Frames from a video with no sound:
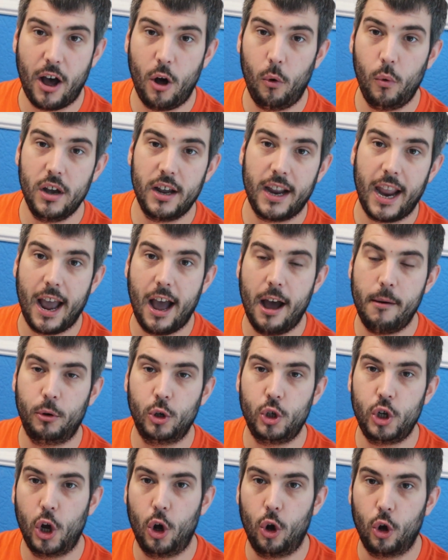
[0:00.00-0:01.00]
I'll work out how
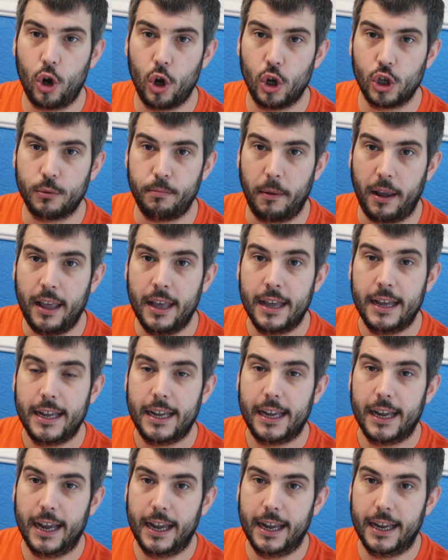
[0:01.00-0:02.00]
much it all cost me
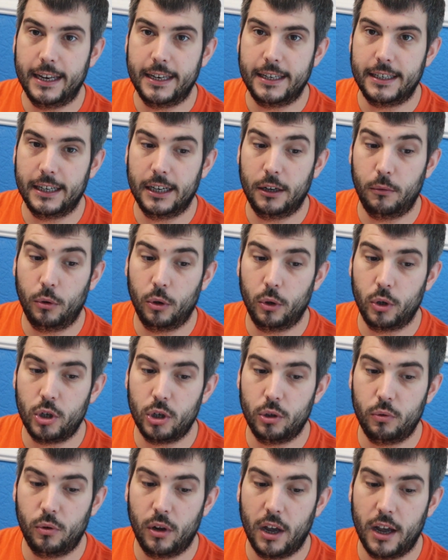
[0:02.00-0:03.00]
and we'll
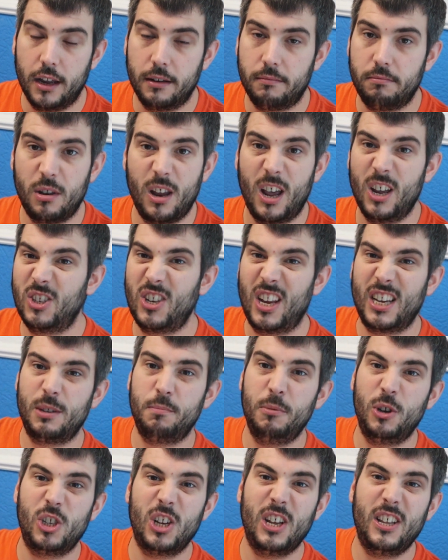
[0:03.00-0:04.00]
do an
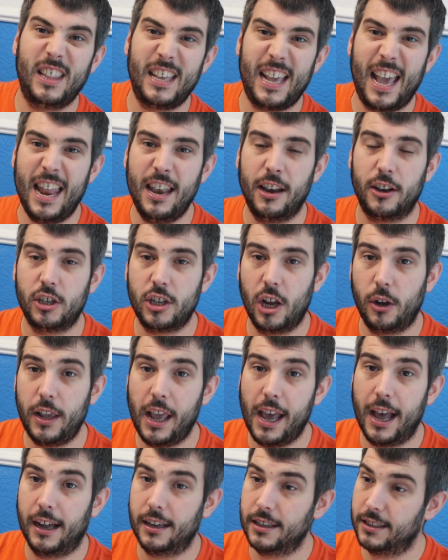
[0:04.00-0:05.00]
assessment at the end. So
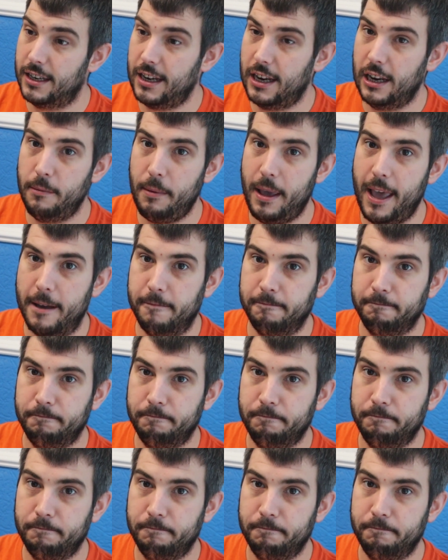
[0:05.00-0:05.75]
yeah, I'll see you in a bit.